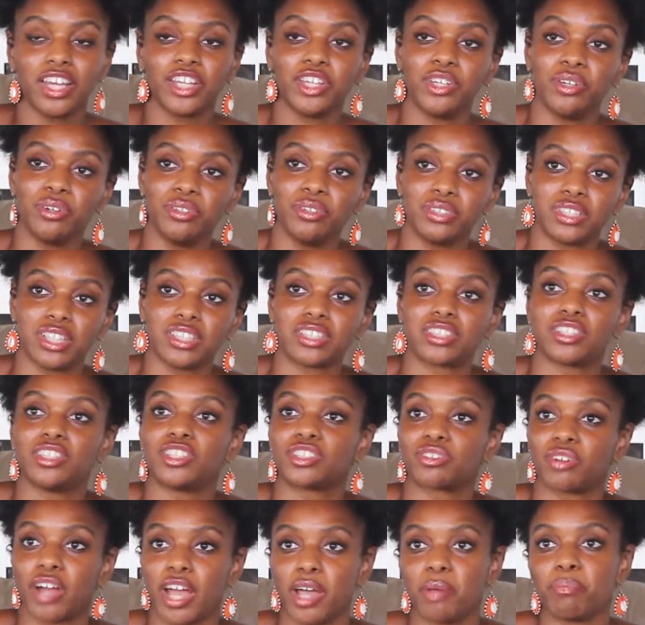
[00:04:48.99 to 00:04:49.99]
uses to
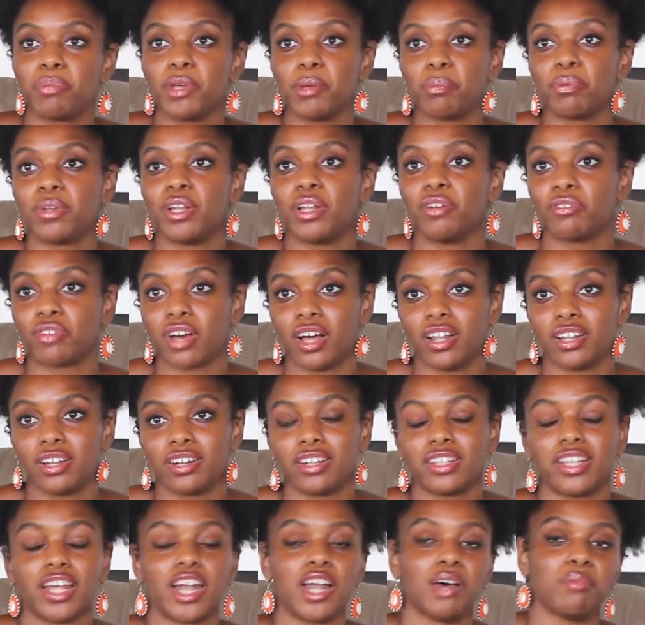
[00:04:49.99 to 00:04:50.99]
describe people of
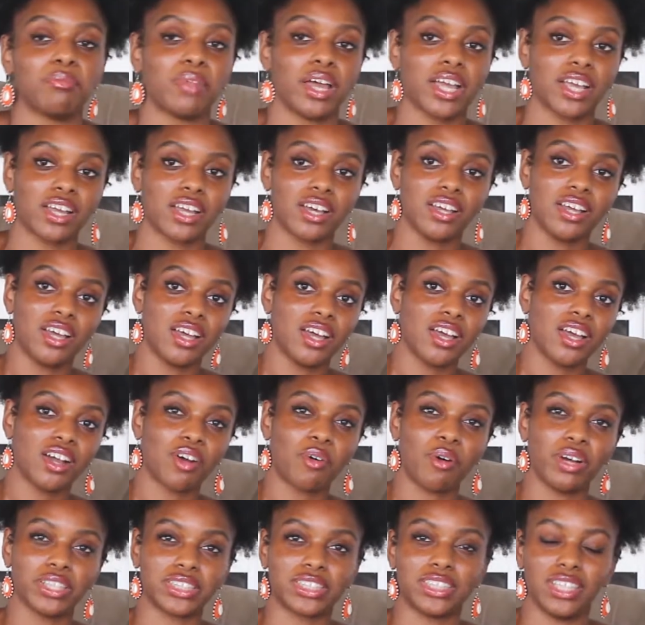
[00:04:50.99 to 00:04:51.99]
color that I'm like
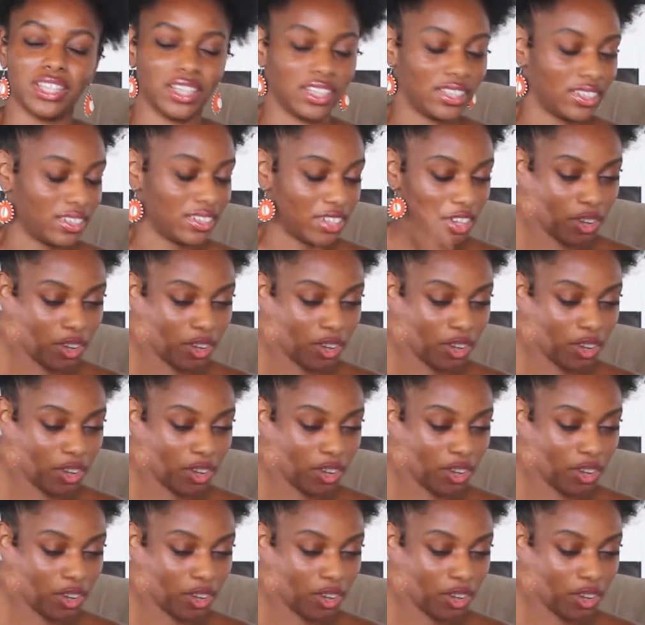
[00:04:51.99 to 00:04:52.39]
questioning.